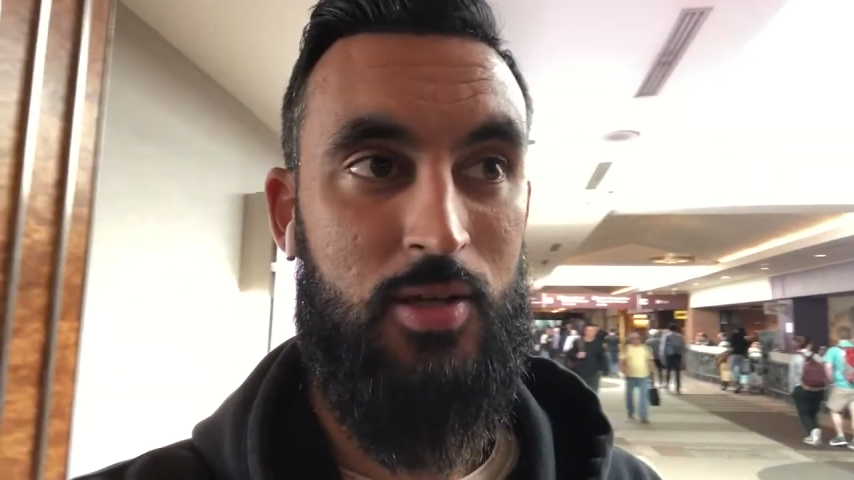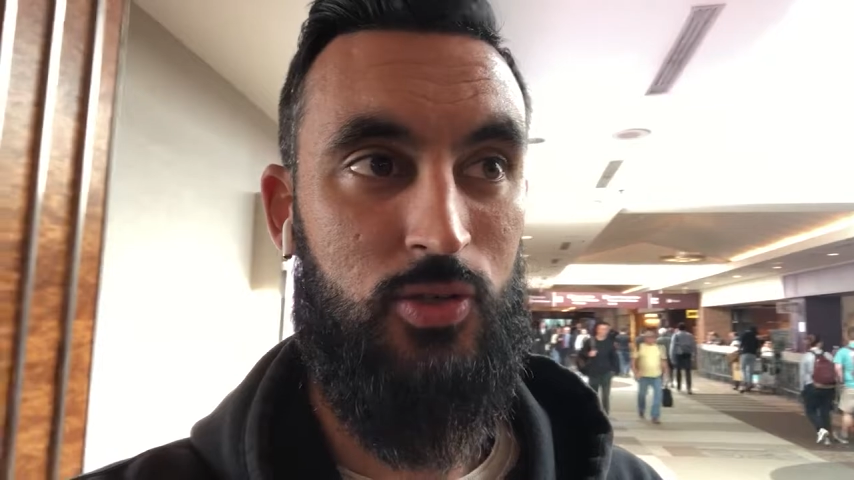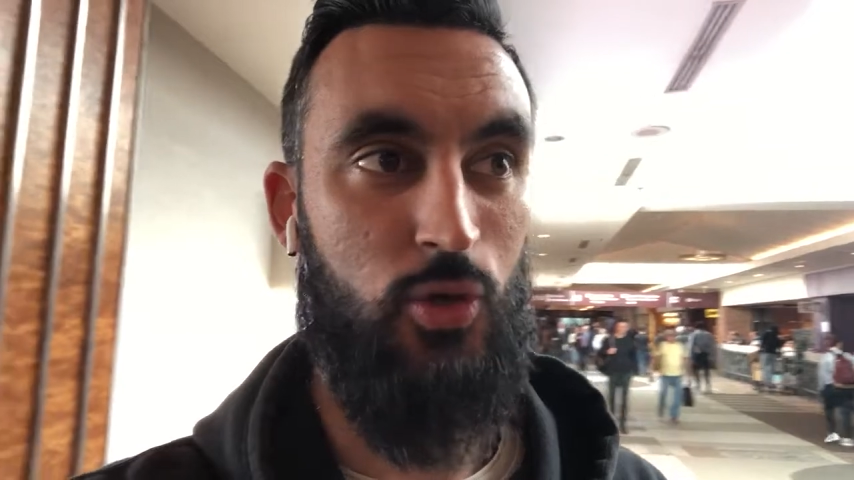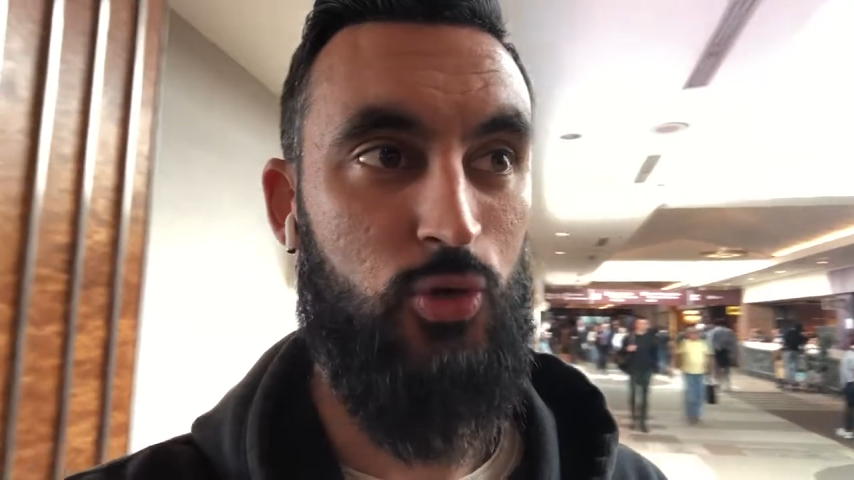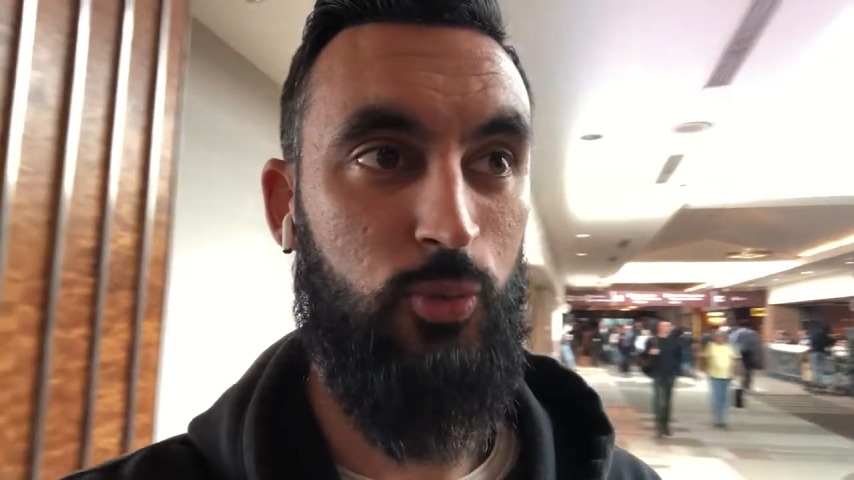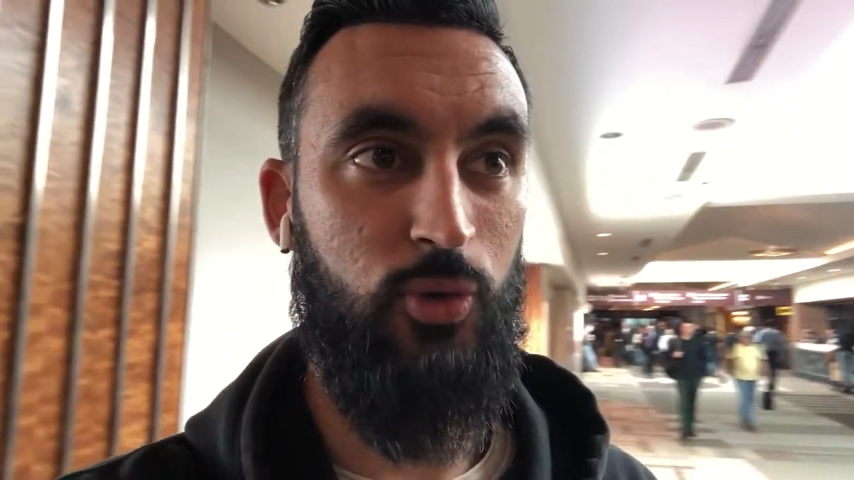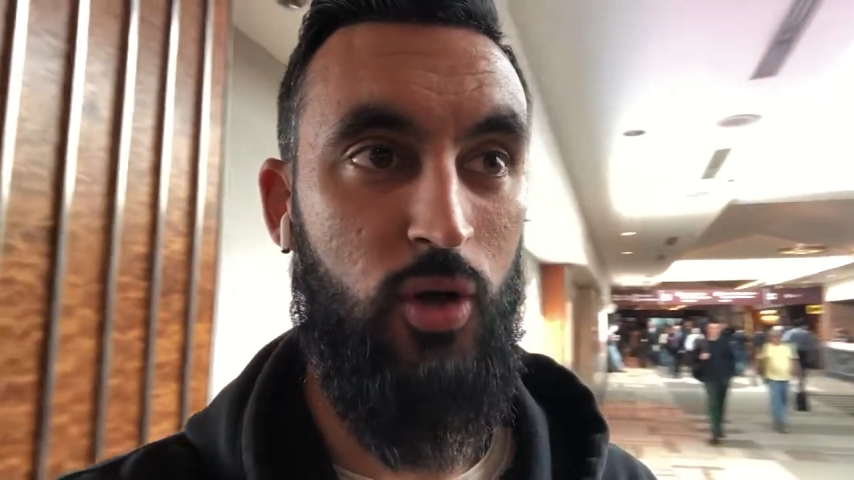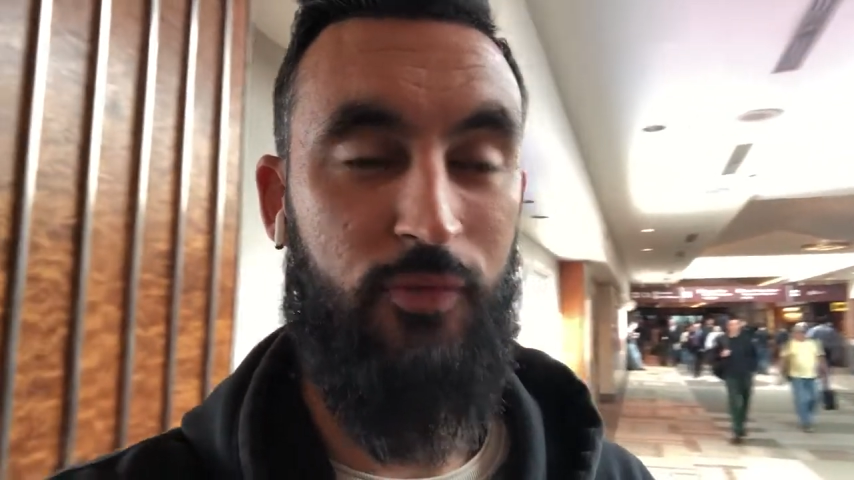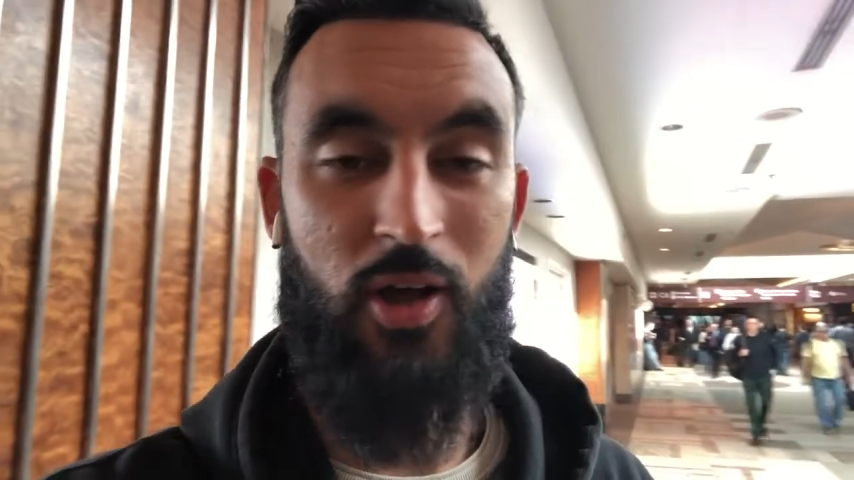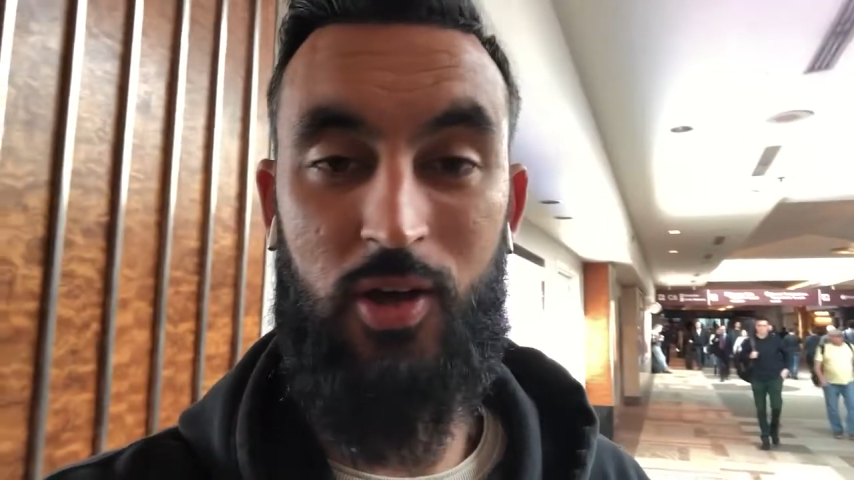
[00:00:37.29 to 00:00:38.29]
social
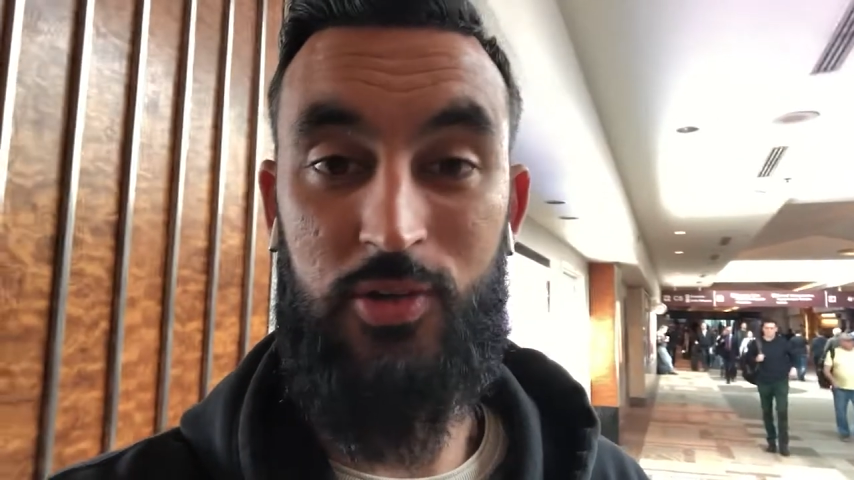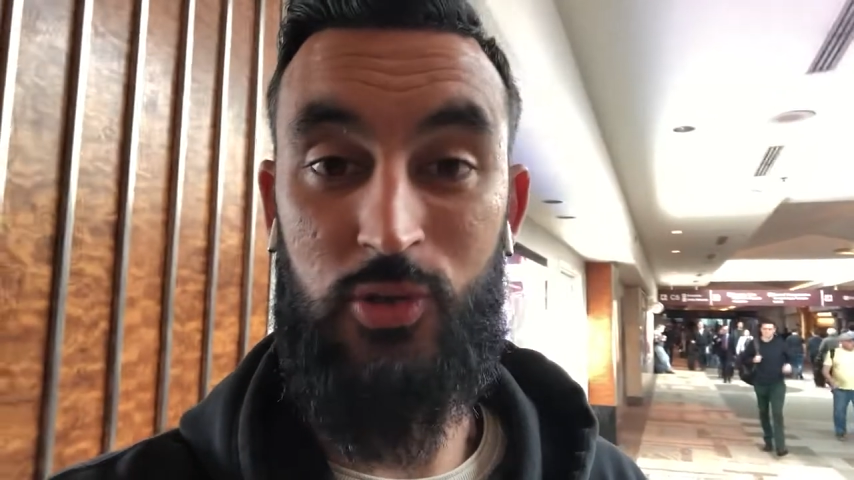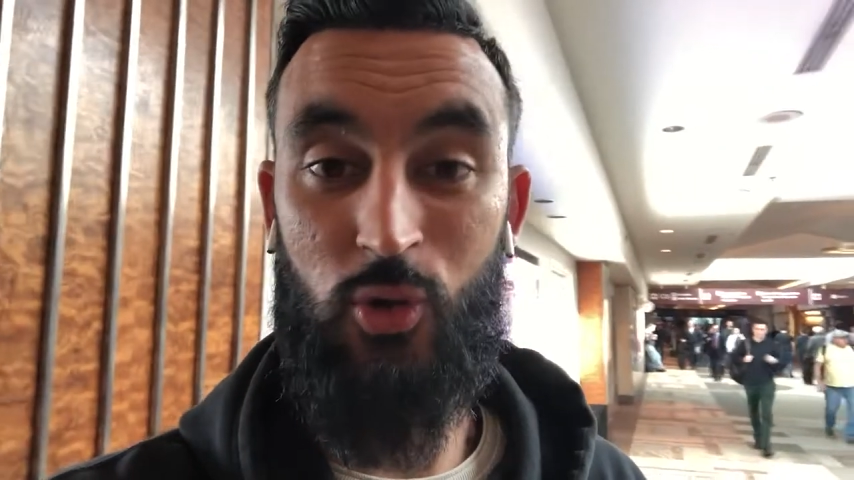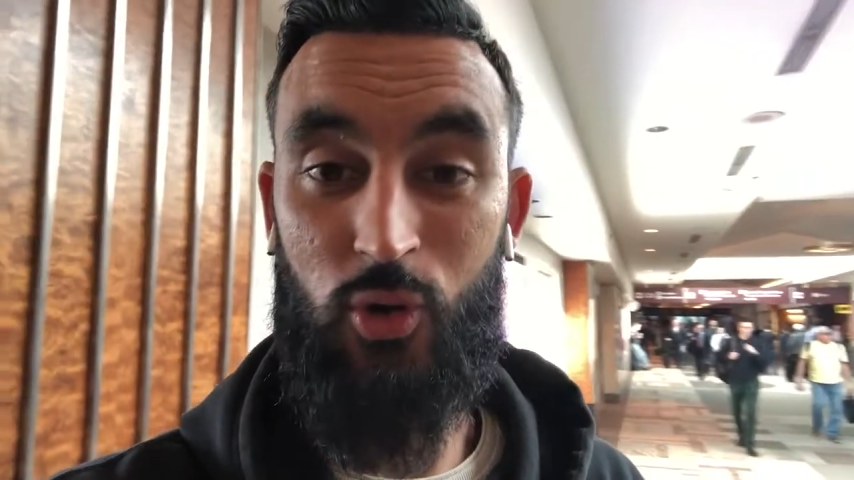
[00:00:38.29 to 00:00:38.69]
profiles